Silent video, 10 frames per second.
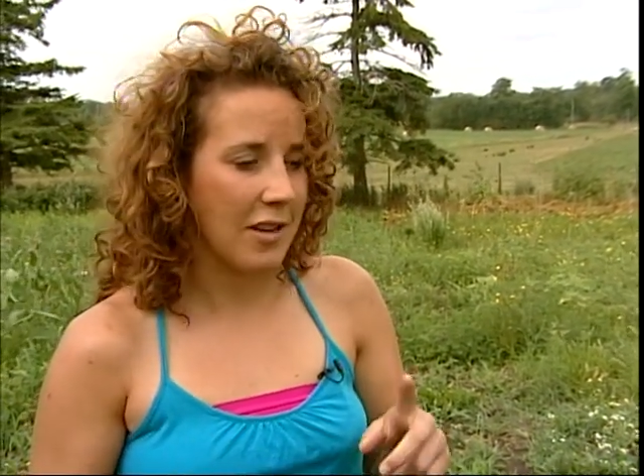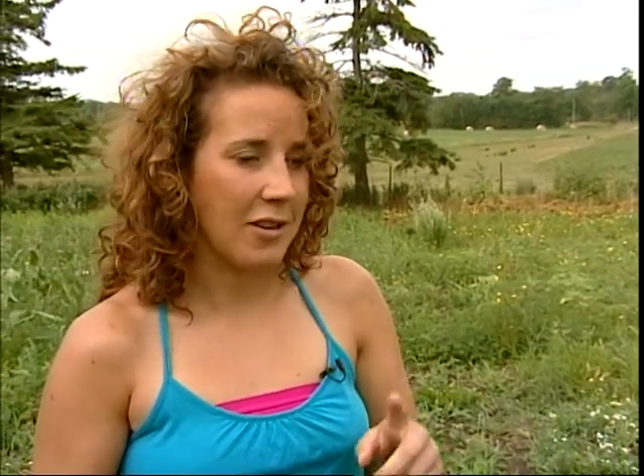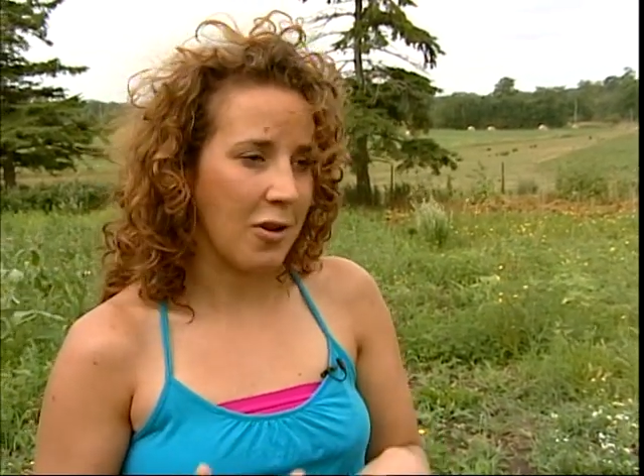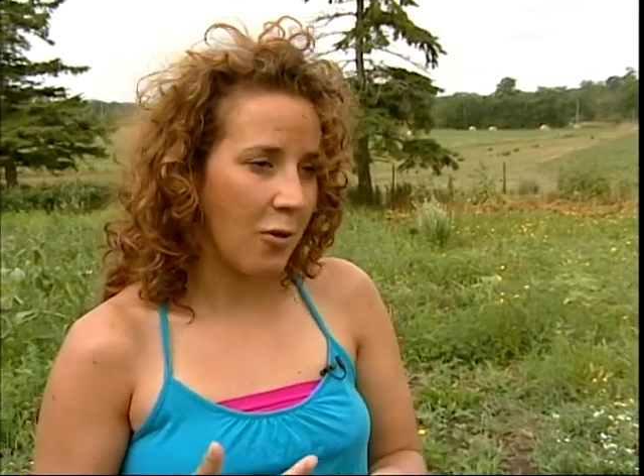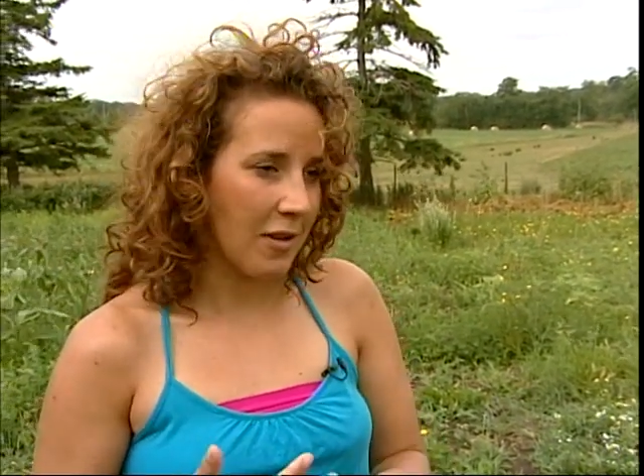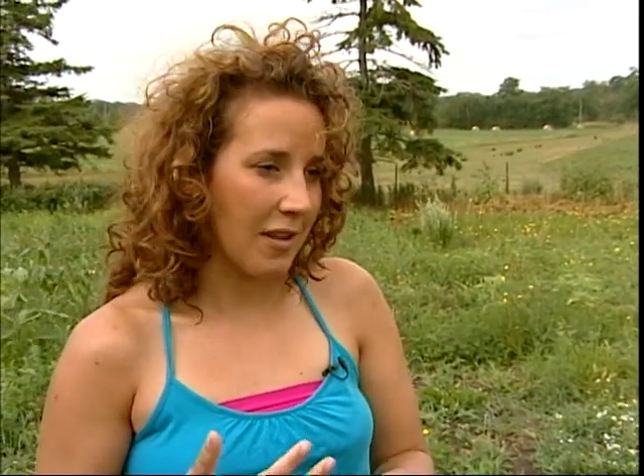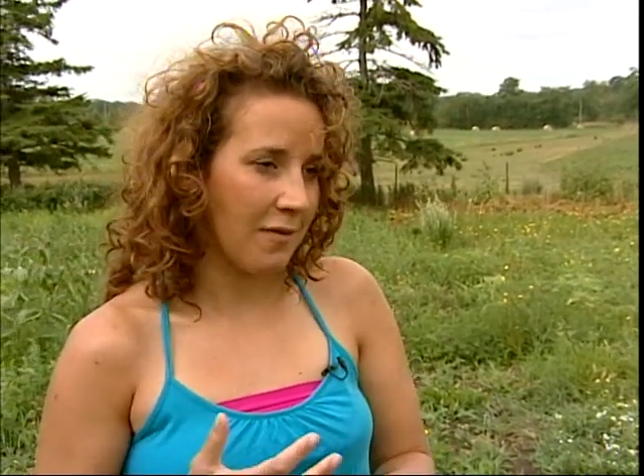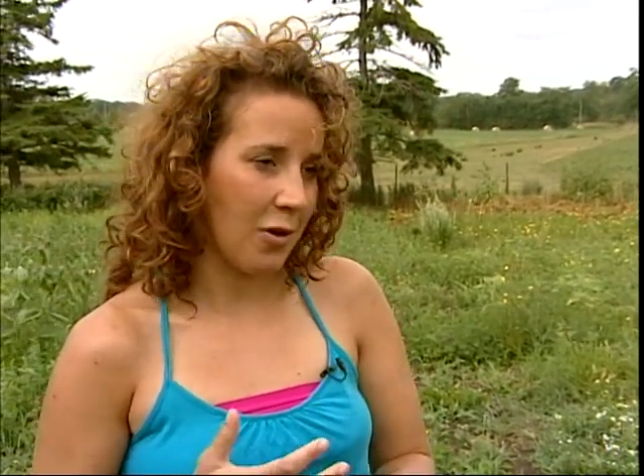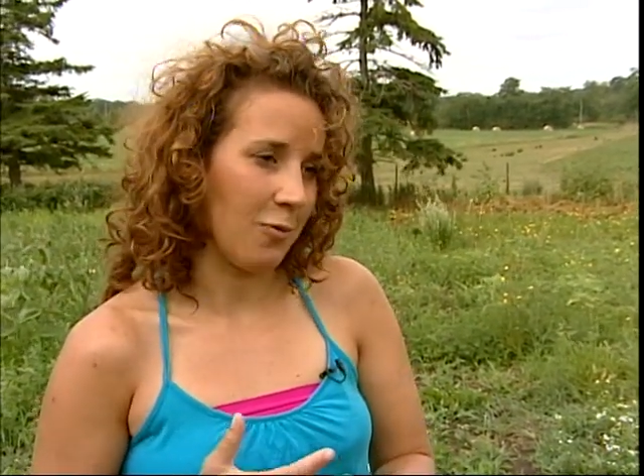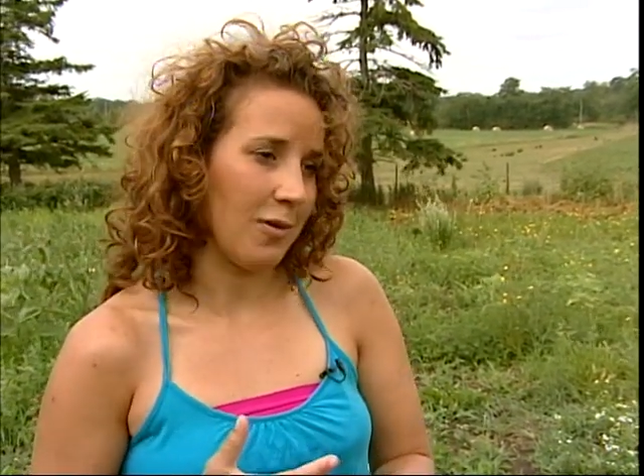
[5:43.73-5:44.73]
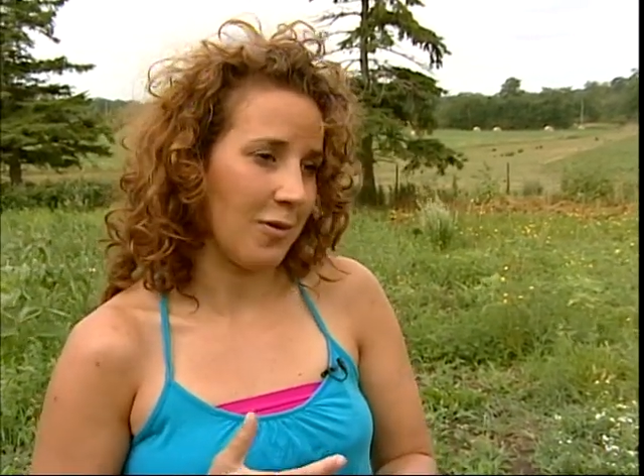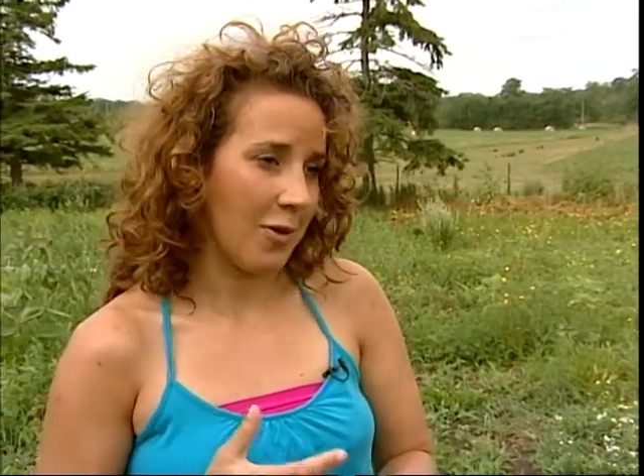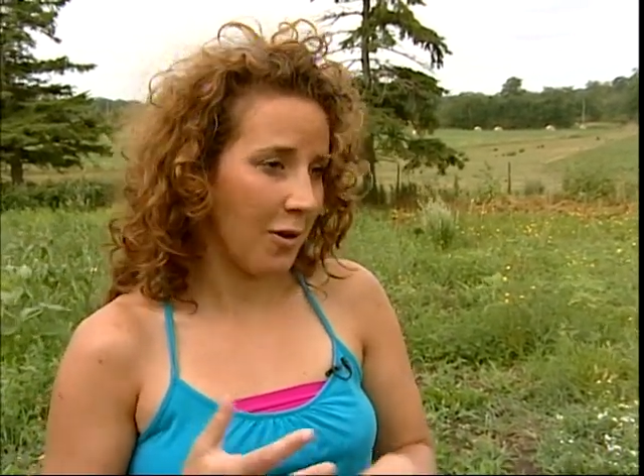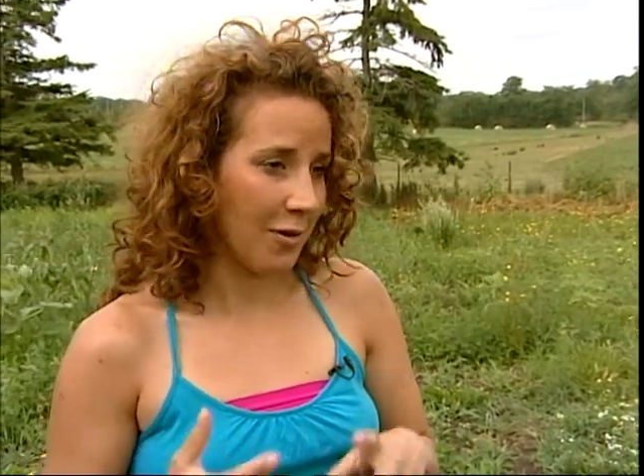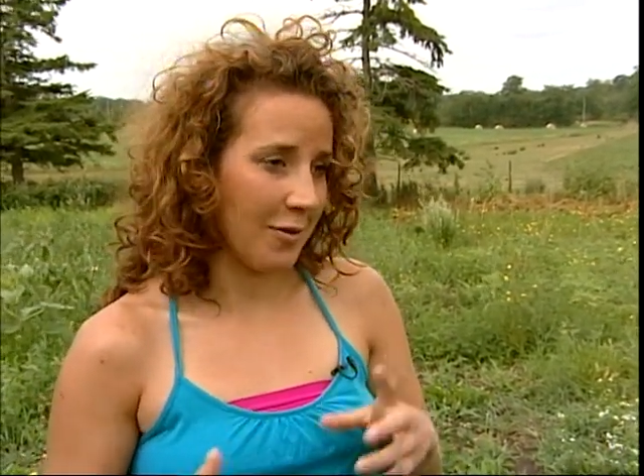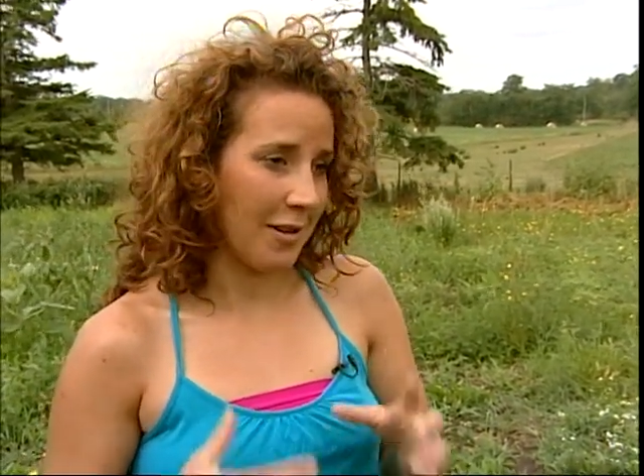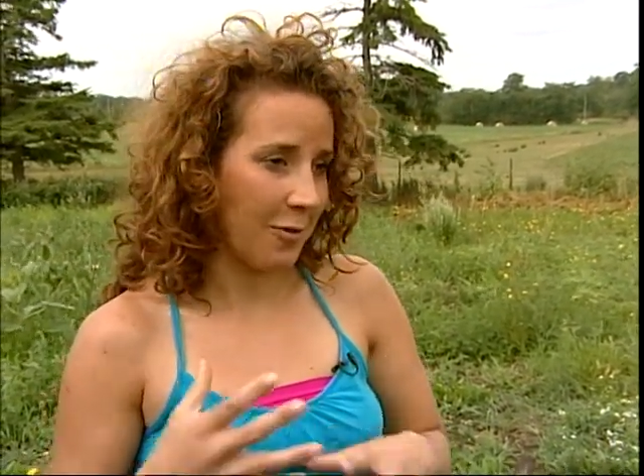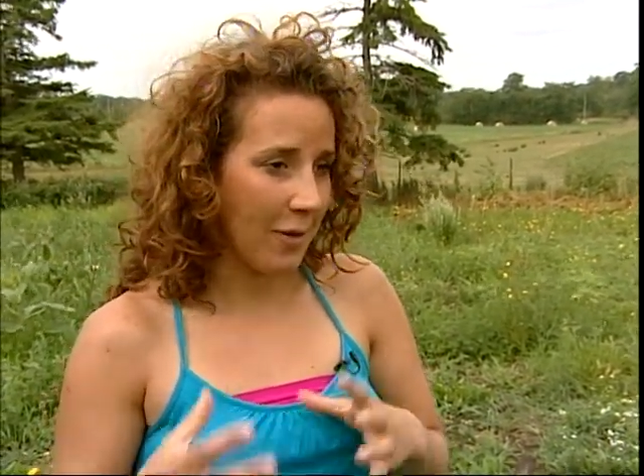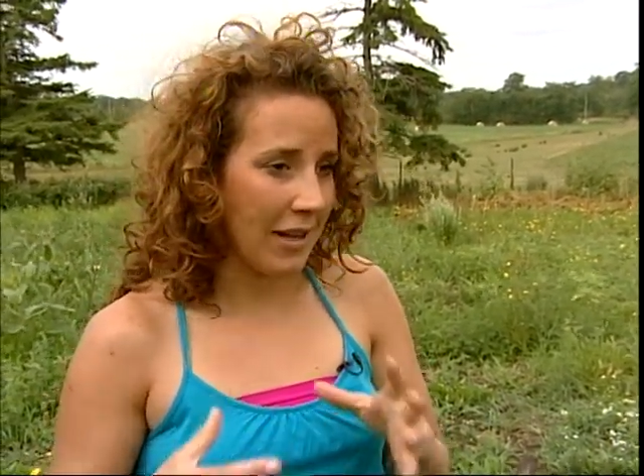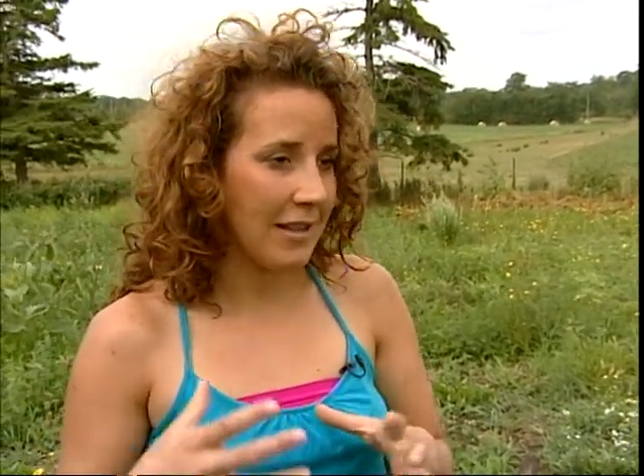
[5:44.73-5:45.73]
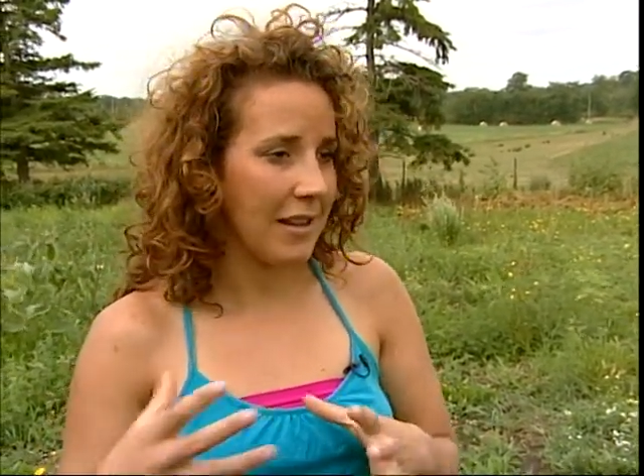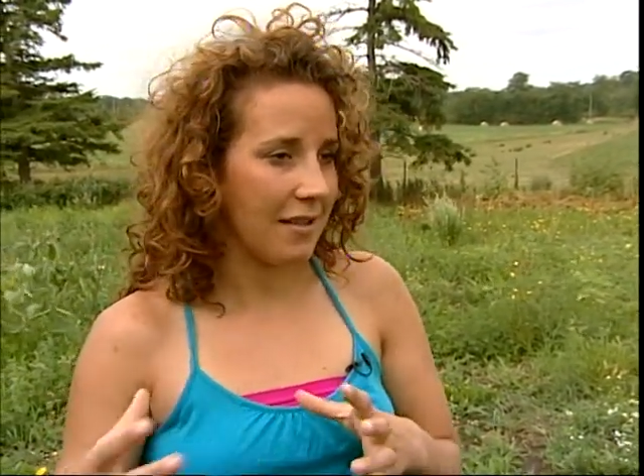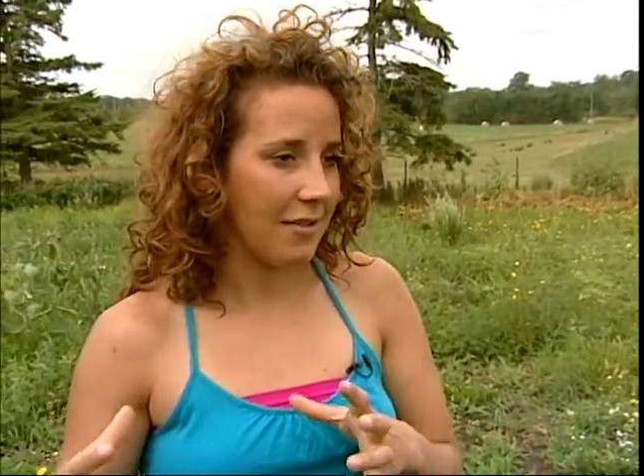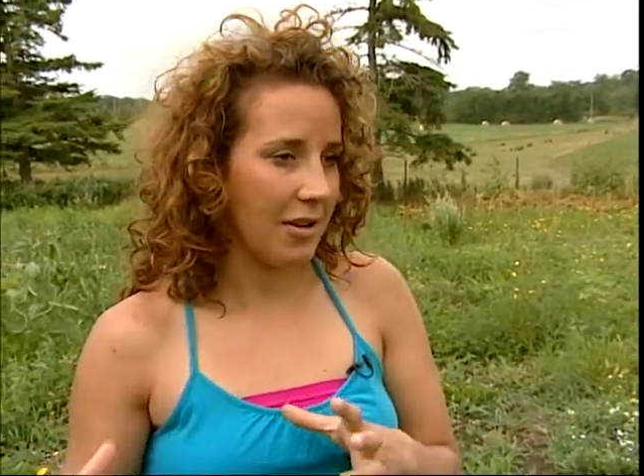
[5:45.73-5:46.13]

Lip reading: They know that they vote with their dollar in a way that,